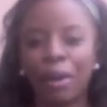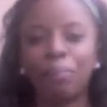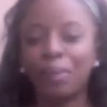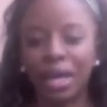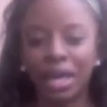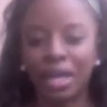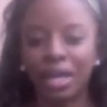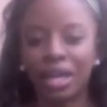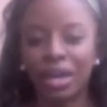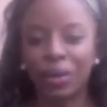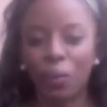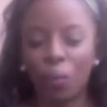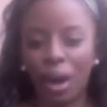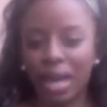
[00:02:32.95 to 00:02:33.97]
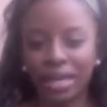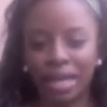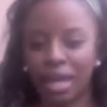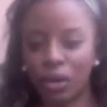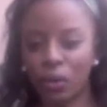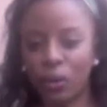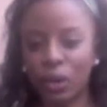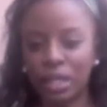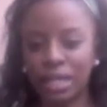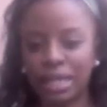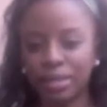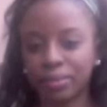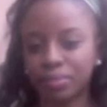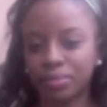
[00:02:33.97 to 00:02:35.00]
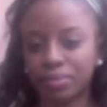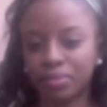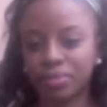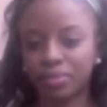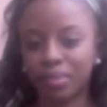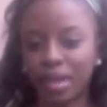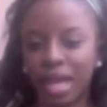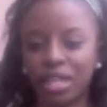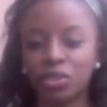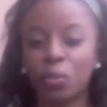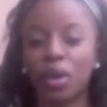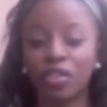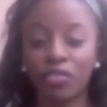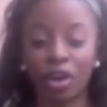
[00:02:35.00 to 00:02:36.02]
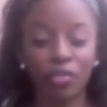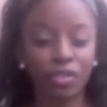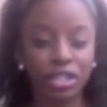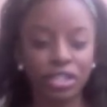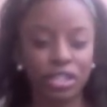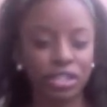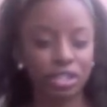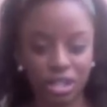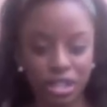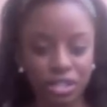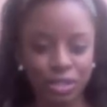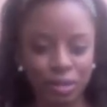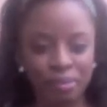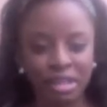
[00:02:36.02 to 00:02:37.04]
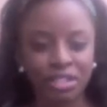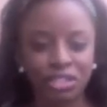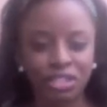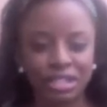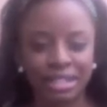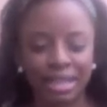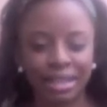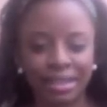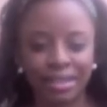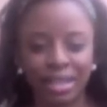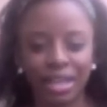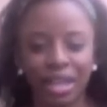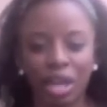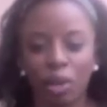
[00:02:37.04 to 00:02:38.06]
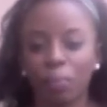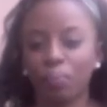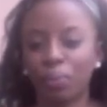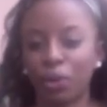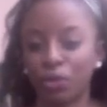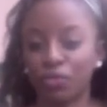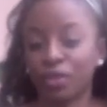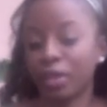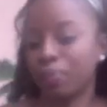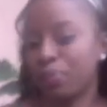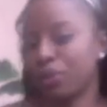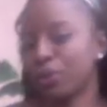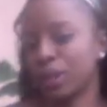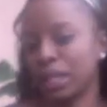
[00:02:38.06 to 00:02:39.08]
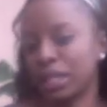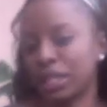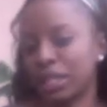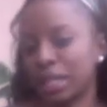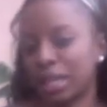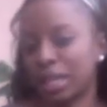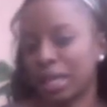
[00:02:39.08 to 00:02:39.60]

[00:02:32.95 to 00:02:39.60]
But why not call it, as one of our readers on She's So Major said, perfect beauty,